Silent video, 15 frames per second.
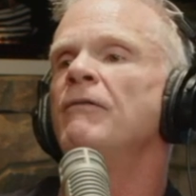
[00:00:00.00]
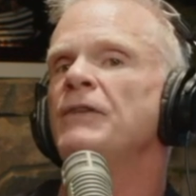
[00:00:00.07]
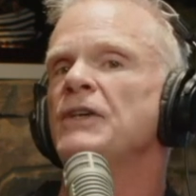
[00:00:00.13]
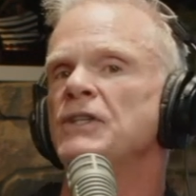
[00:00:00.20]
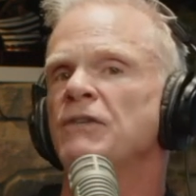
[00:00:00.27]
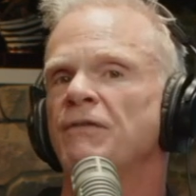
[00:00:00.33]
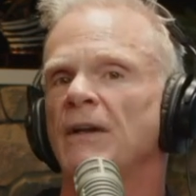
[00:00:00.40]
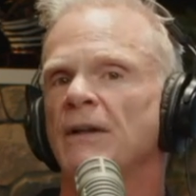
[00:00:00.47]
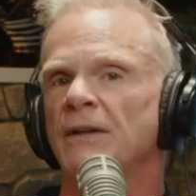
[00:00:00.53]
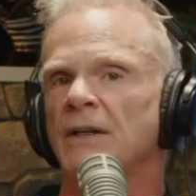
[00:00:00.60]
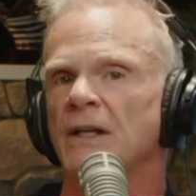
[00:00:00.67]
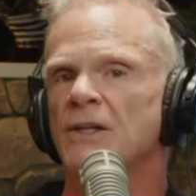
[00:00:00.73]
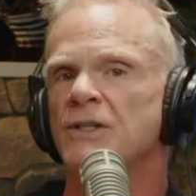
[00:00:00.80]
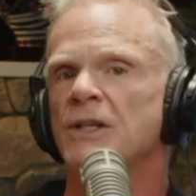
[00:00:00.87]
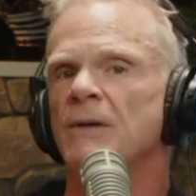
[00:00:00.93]
these
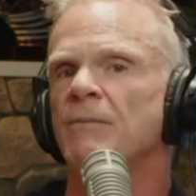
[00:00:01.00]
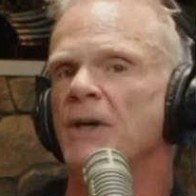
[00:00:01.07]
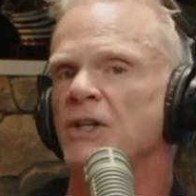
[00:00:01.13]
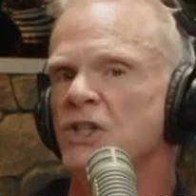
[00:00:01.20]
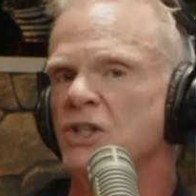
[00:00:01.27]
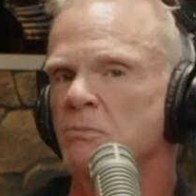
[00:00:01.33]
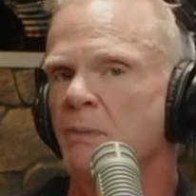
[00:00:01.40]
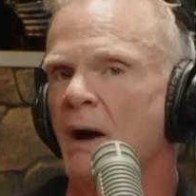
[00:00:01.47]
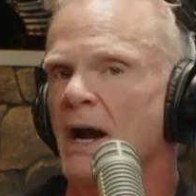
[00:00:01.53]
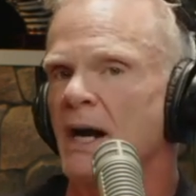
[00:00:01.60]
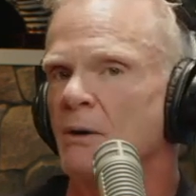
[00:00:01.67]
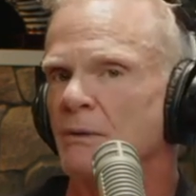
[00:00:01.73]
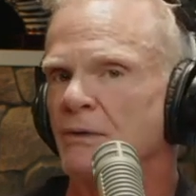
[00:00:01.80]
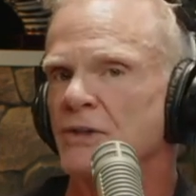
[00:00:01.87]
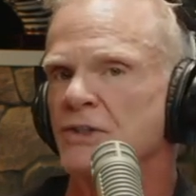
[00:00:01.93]
felonies expire
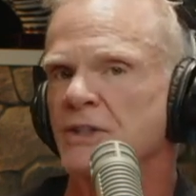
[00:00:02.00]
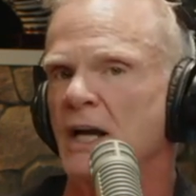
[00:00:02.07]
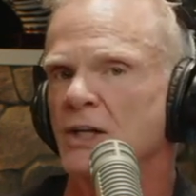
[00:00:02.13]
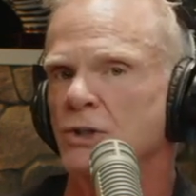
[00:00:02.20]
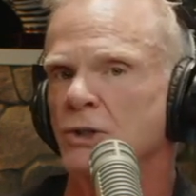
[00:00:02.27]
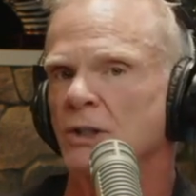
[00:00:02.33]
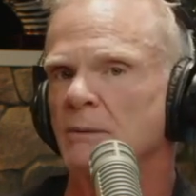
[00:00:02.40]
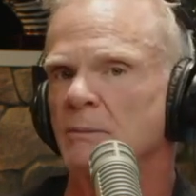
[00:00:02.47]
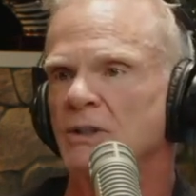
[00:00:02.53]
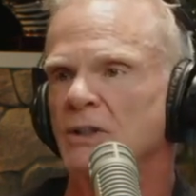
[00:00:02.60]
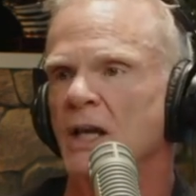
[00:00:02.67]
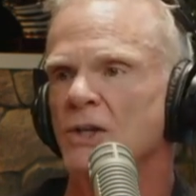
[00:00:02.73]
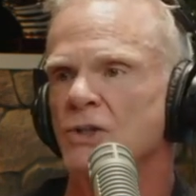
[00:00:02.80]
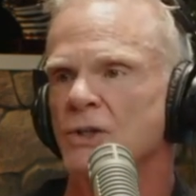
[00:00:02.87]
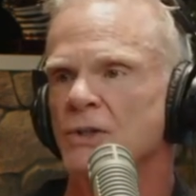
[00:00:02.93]
with the statute of
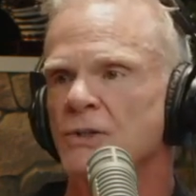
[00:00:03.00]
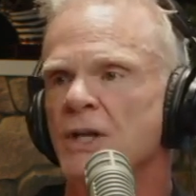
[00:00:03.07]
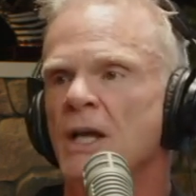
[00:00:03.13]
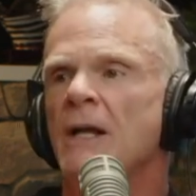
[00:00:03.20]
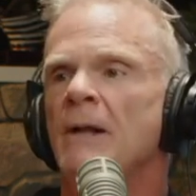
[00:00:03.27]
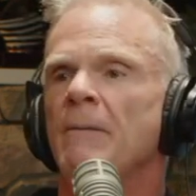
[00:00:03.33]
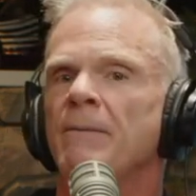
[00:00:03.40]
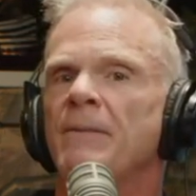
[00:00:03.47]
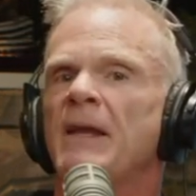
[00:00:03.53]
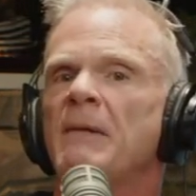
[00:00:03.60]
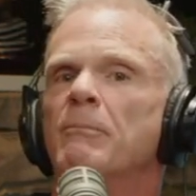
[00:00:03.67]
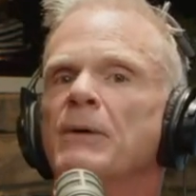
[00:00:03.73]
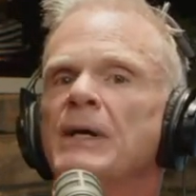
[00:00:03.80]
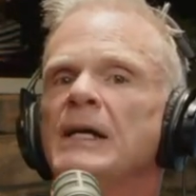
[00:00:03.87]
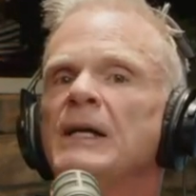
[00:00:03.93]
limitations. They
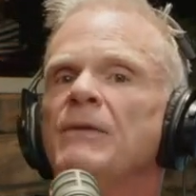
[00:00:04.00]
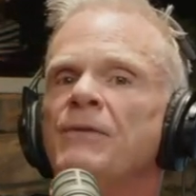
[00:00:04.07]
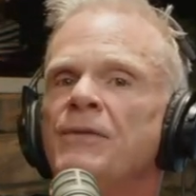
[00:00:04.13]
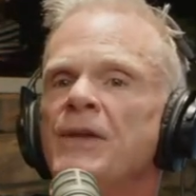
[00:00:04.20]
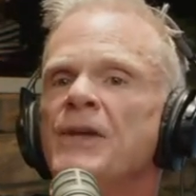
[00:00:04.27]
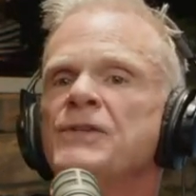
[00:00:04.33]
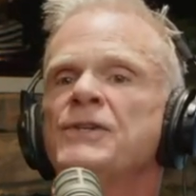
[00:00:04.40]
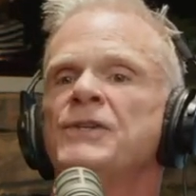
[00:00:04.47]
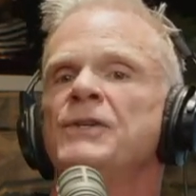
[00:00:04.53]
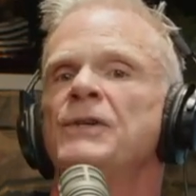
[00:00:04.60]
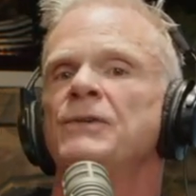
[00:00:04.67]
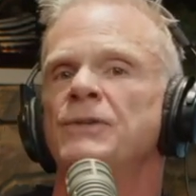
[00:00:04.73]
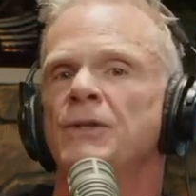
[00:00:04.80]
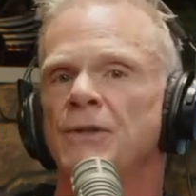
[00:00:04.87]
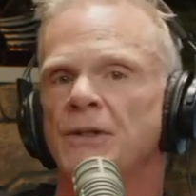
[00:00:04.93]
bring this
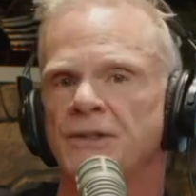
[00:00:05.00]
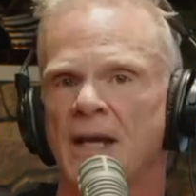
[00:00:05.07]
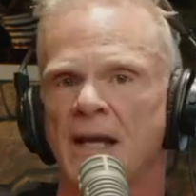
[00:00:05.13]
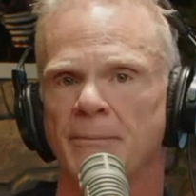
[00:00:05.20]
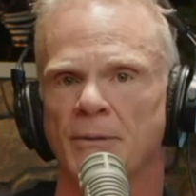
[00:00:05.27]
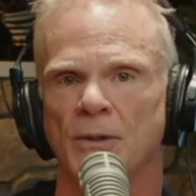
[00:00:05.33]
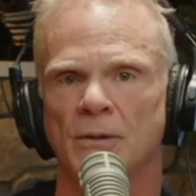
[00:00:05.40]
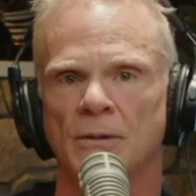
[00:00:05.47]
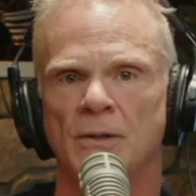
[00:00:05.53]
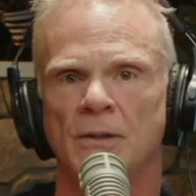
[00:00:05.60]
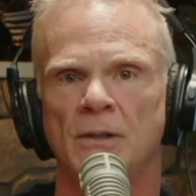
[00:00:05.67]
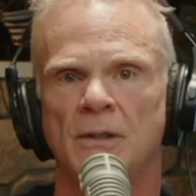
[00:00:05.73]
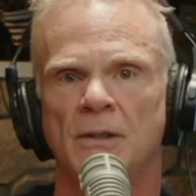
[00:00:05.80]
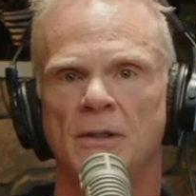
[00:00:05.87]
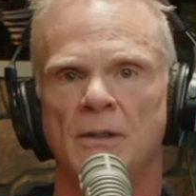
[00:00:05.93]
to the table.
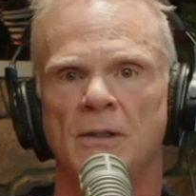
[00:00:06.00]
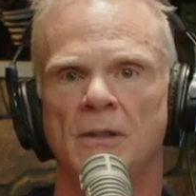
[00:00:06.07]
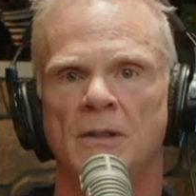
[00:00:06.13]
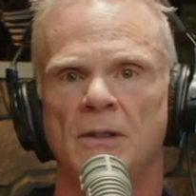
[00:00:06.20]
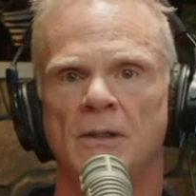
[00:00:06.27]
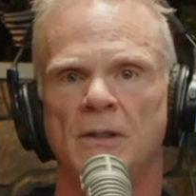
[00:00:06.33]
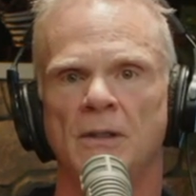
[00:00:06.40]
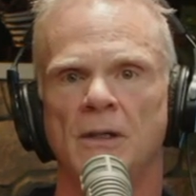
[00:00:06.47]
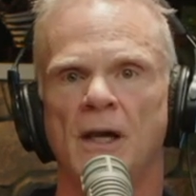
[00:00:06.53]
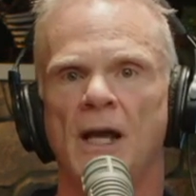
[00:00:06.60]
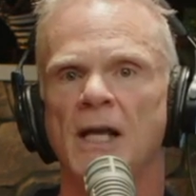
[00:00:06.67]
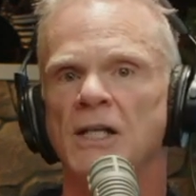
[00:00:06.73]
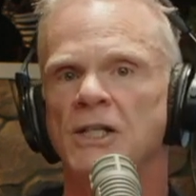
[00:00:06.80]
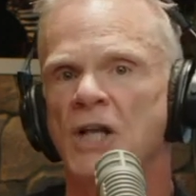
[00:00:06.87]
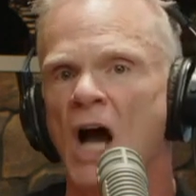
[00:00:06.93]
A
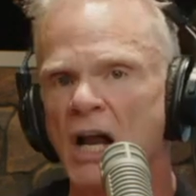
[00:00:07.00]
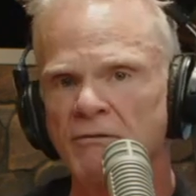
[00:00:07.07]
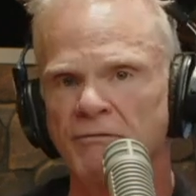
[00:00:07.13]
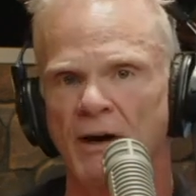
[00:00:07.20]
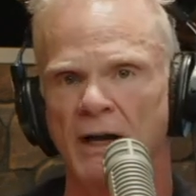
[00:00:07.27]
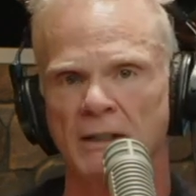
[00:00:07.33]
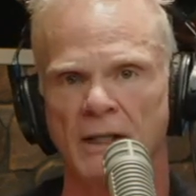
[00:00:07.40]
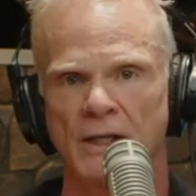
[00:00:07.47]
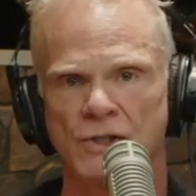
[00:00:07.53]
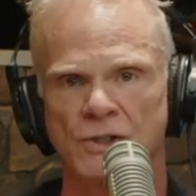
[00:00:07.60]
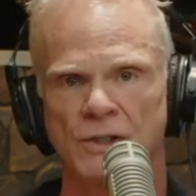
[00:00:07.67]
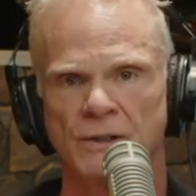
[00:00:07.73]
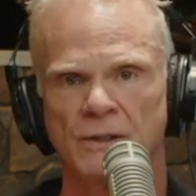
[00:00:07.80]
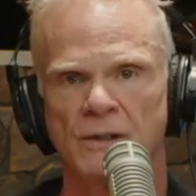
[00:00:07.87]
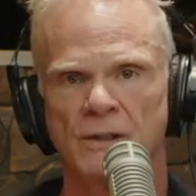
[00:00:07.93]
gun
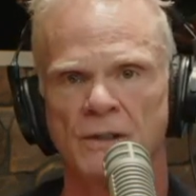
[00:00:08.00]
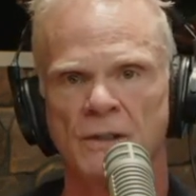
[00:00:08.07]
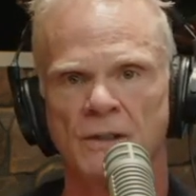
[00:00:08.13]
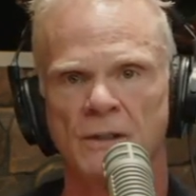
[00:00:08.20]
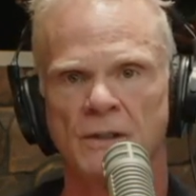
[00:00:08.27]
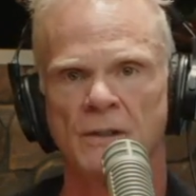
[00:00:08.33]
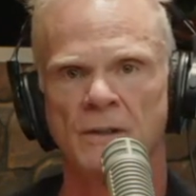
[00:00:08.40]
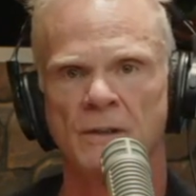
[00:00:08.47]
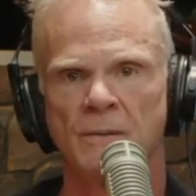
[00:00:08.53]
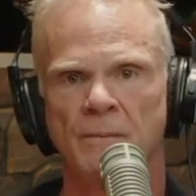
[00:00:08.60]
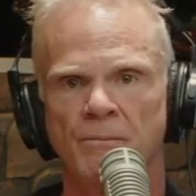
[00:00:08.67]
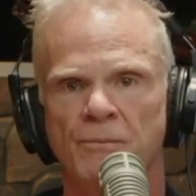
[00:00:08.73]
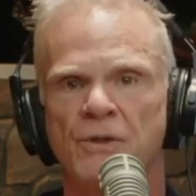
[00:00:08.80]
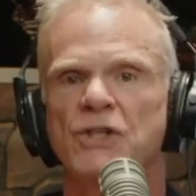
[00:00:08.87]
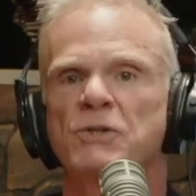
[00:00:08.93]
violation.
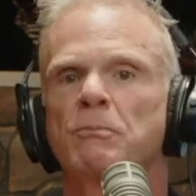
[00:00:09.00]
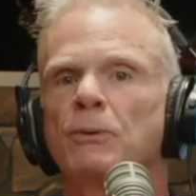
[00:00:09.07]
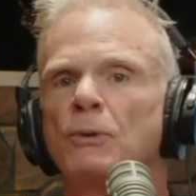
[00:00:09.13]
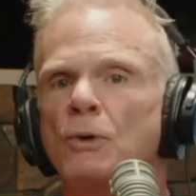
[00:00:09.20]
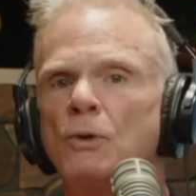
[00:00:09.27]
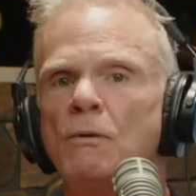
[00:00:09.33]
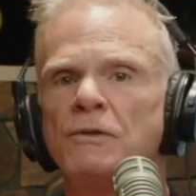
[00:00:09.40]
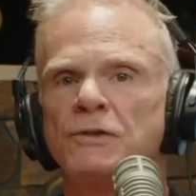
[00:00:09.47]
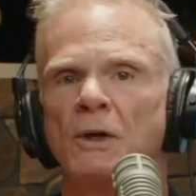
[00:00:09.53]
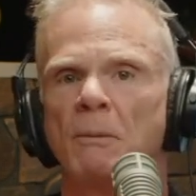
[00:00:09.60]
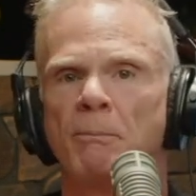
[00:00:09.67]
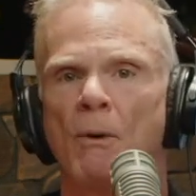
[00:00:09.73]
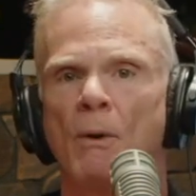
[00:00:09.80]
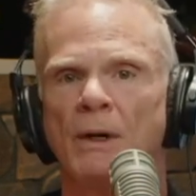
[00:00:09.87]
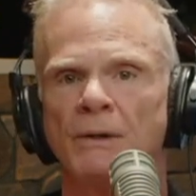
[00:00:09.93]
This proves our
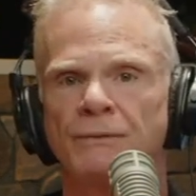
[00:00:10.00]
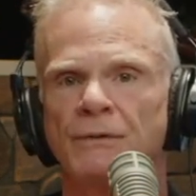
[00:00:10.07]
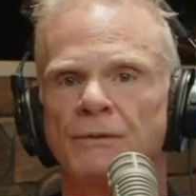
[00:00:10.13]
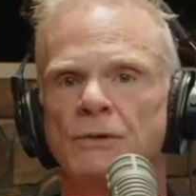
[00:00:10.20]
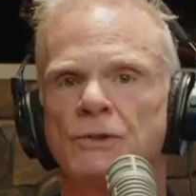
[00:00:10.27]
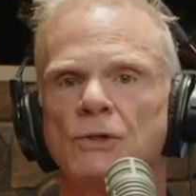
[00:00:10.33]
point that there's a